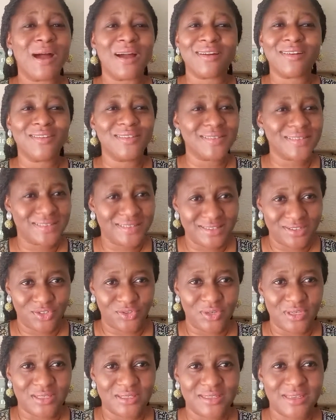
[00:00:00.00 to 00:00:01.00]

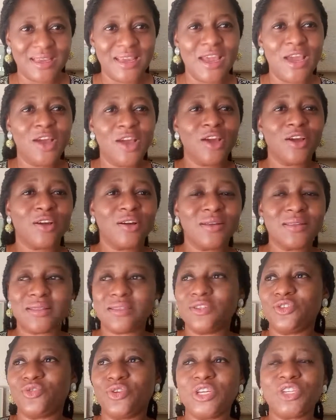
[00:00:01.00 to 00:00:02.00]
considerate.
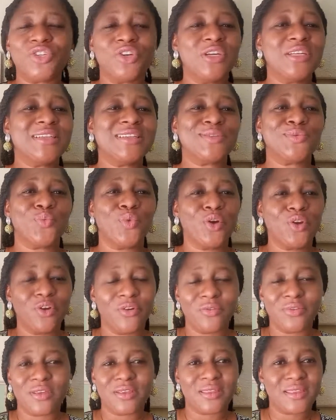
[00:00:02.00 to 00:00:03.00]
Consideration is one
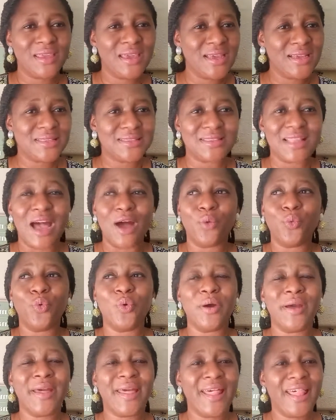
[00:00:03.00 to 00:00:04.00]
of the things that
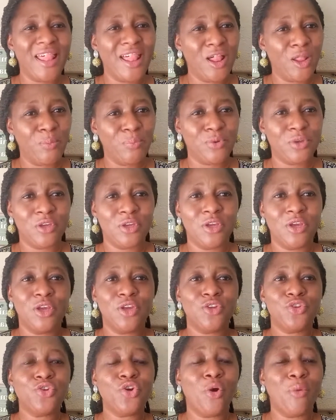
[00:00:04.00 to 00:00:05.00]
will help
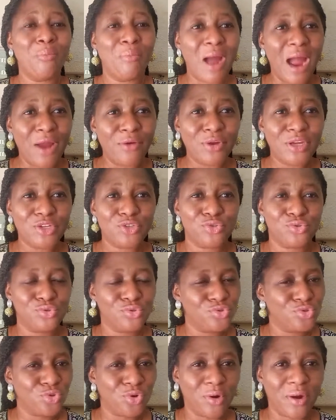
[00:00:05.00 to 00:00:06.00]
your marriage
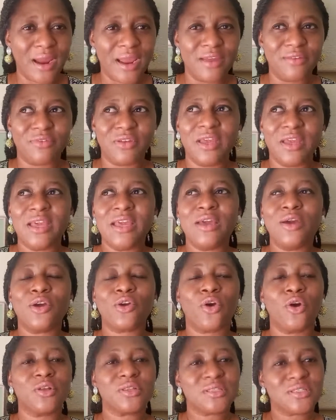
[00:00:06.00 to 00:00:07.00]
to thrive.
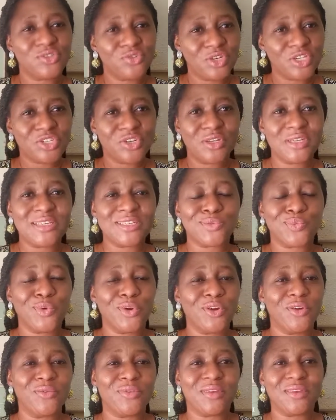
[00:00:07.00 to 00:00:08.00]
Consideration is
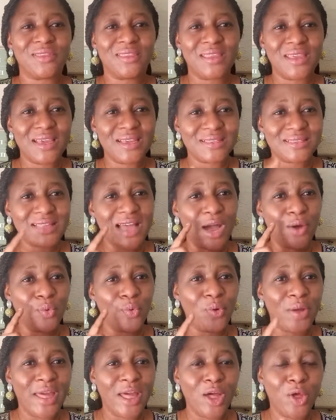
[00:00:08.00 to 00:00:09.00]
one of the things that
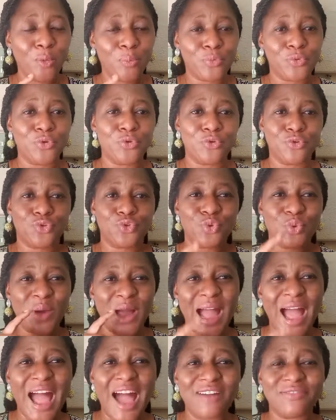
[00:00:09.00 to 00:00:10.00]
will help you to
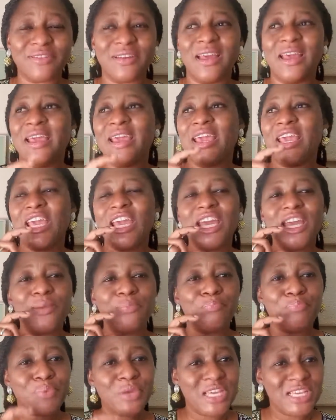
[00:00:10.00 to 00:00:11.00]
have a
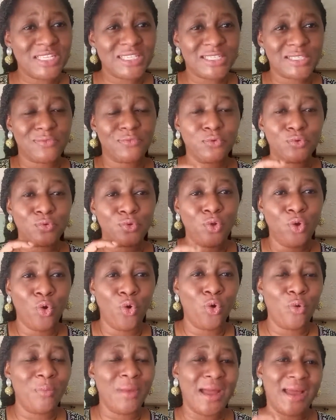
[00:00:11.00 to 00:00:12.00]
peaceful
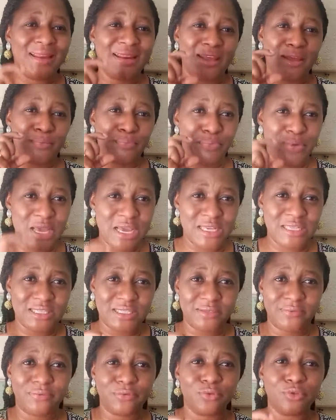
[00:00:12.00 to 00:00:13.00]
home and a
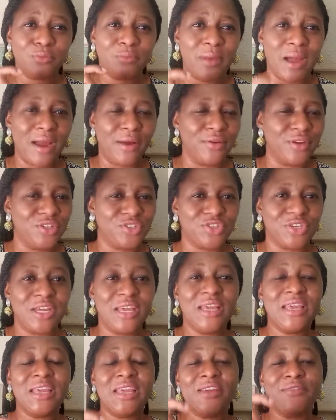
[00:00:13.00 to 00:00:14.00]
peaceful marriage.
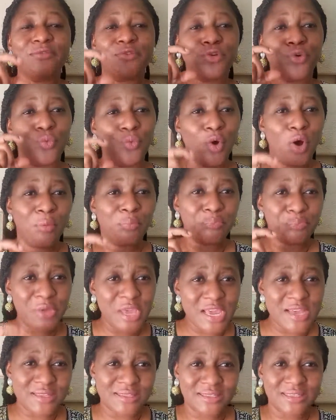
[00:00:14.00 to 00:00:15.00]
If you want
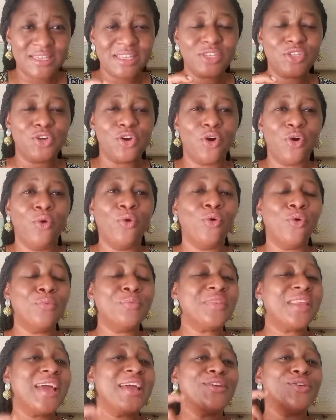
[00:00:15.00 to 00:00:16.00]
peace in your
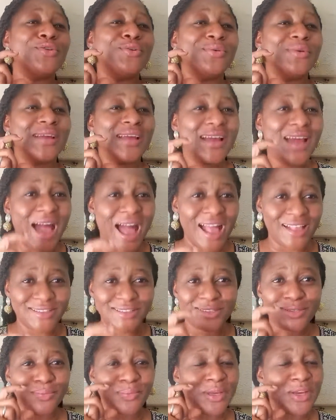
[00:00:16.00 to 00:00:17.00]
home, then you got
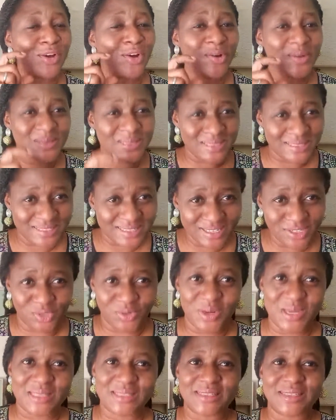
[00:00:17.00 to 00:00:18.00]
to be
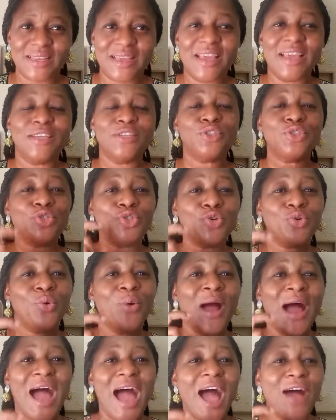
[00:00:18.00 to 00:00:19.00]
considerate.
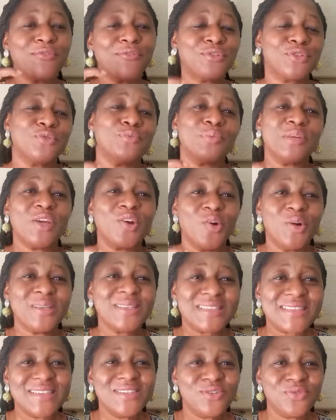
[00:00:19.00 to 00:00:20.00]
You have to be
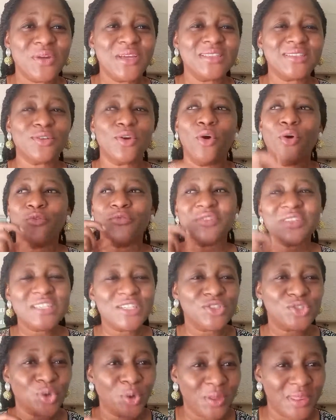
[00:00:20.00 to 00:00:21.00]
considerate of
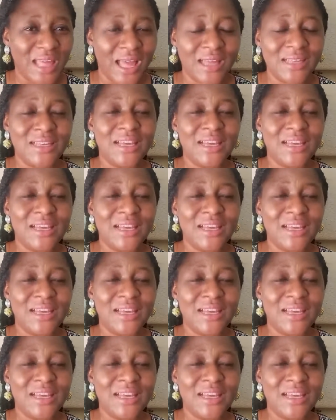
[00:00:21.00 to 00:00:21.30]
each other.